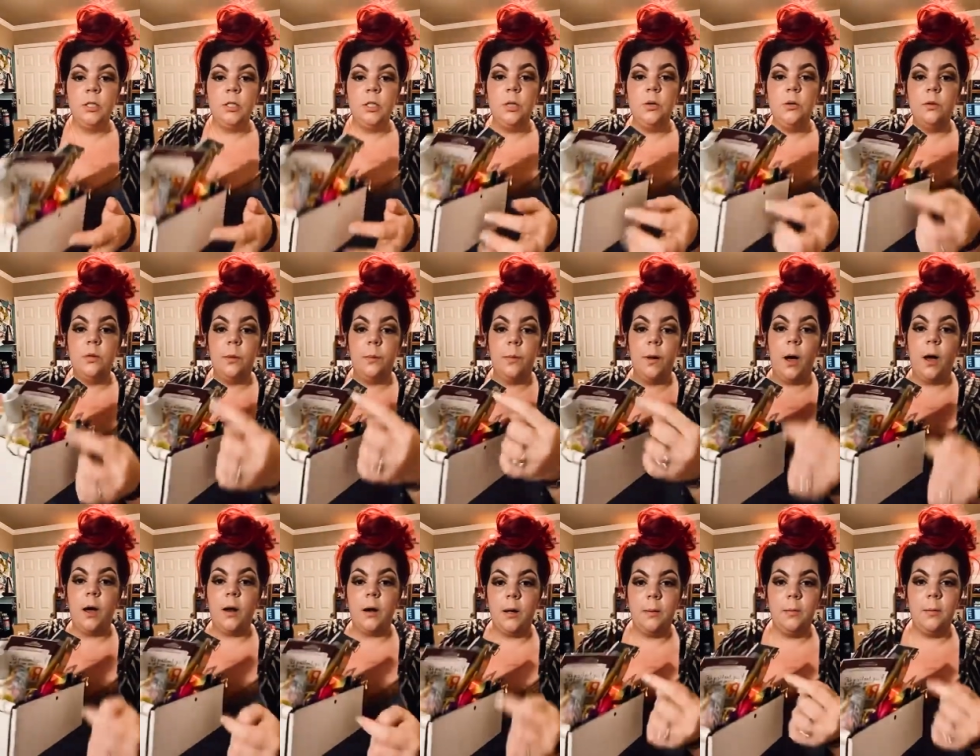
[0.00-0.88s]
to the
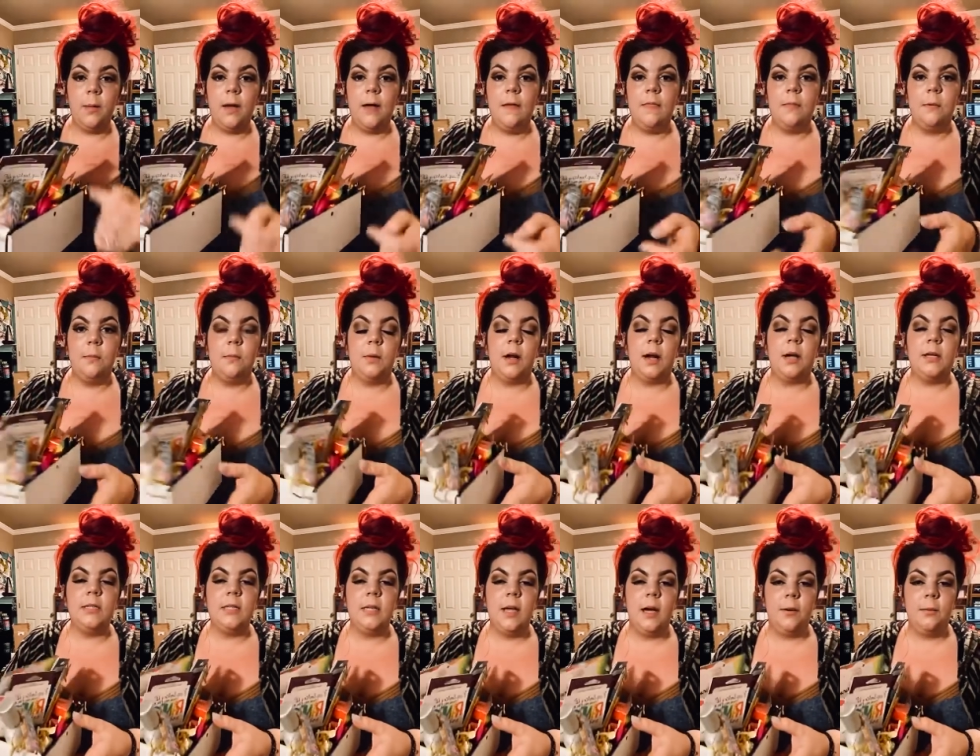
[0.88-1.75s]
bottom, and then when
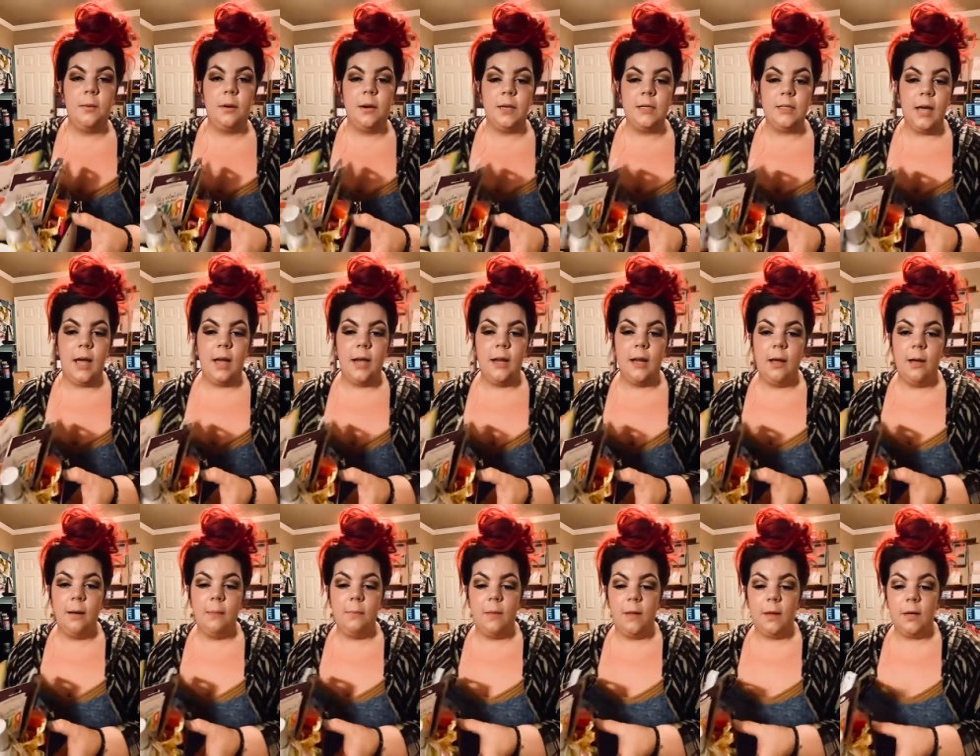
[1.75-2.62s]
I tie it
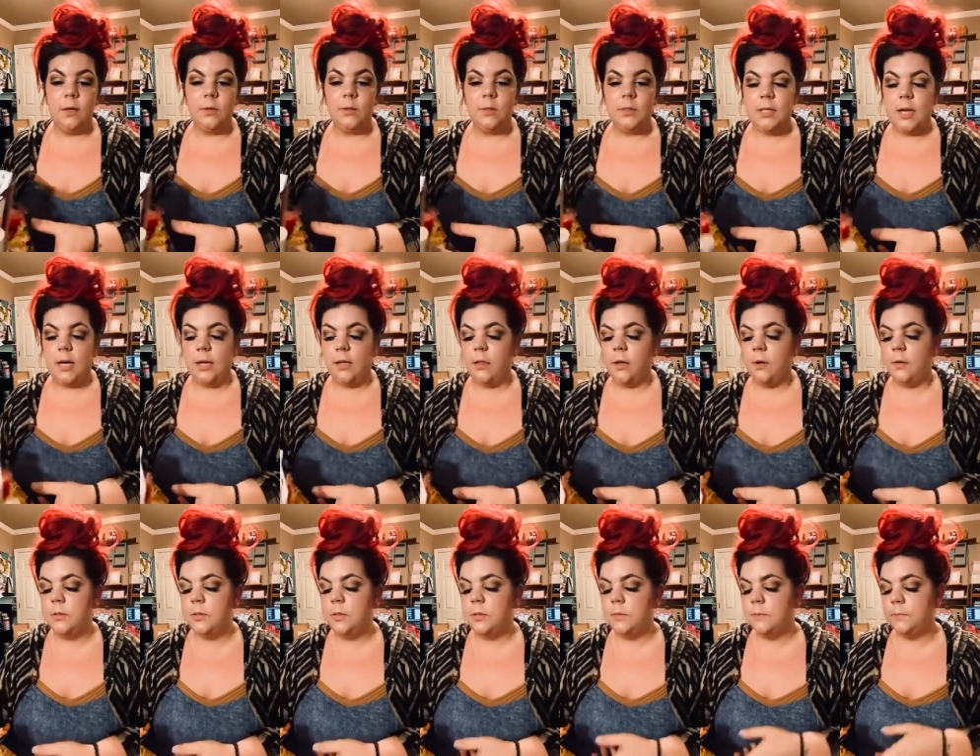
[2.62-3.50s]
up, like, it'll stay
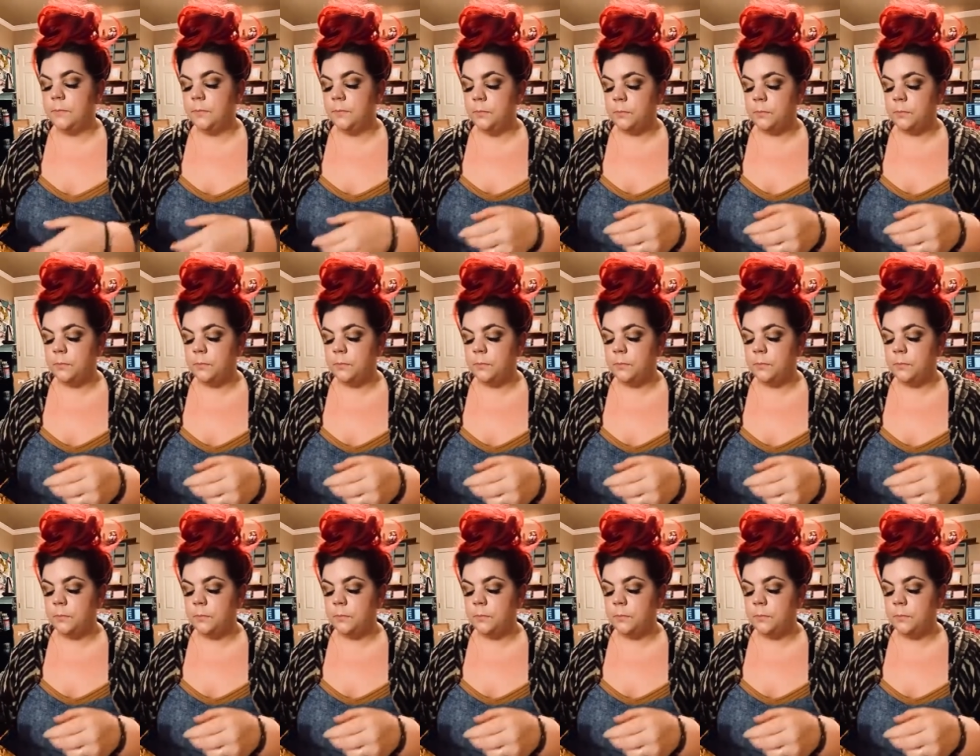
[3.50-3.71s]
closed.